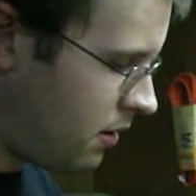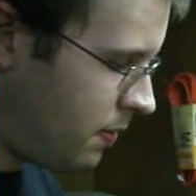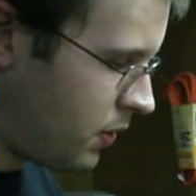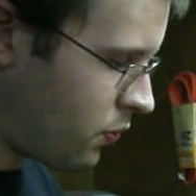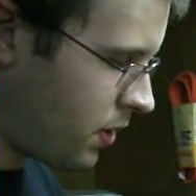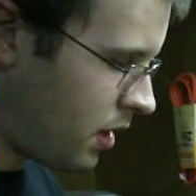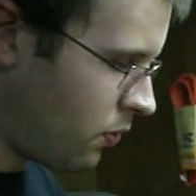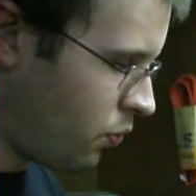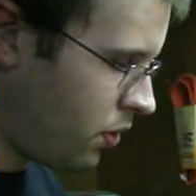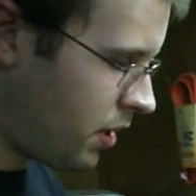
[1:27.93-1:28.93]
in between
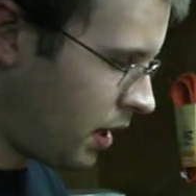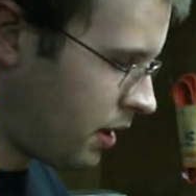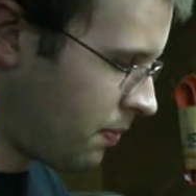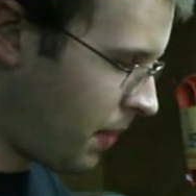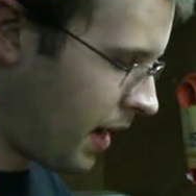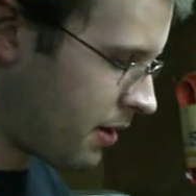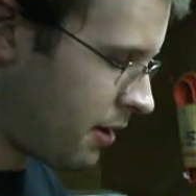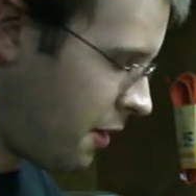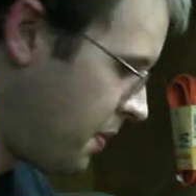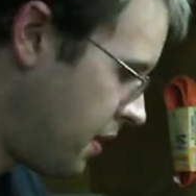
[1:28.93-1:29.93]
the wood and the
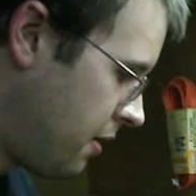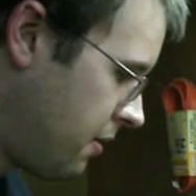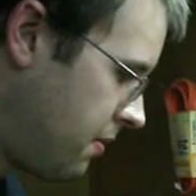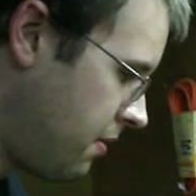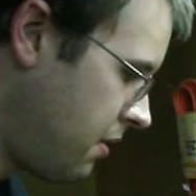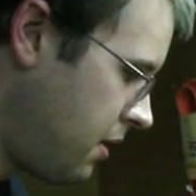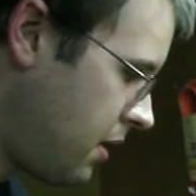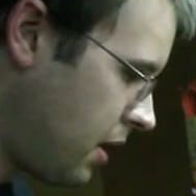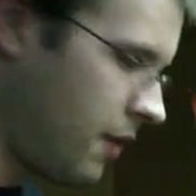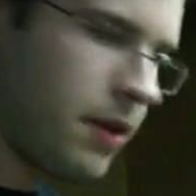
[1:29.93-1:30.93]
backstop here,
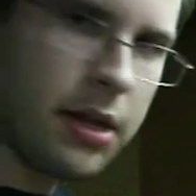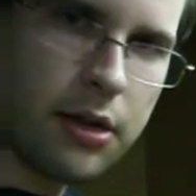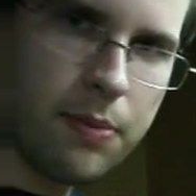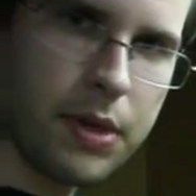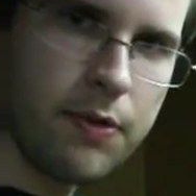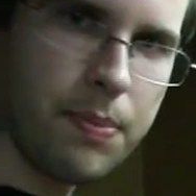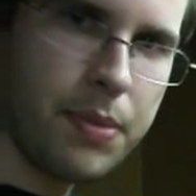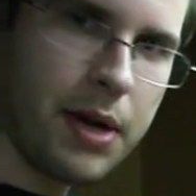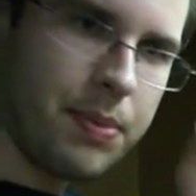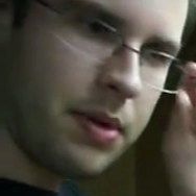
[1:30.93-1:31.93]
giving it a little bit of a
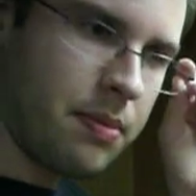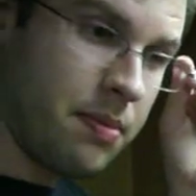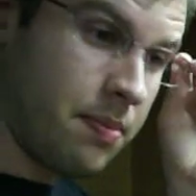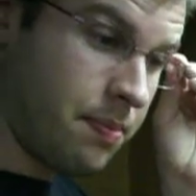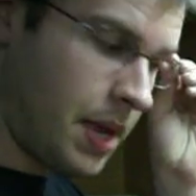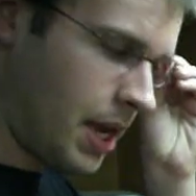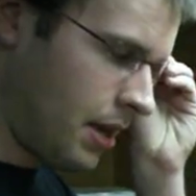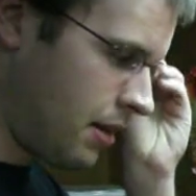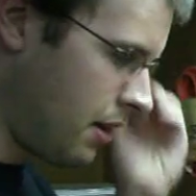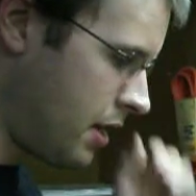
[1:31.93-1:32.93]
bump and
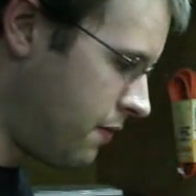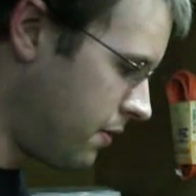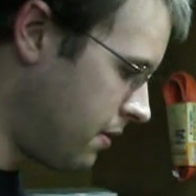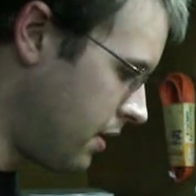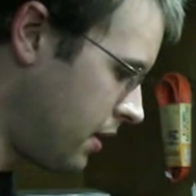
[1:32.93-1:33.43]
making an uneven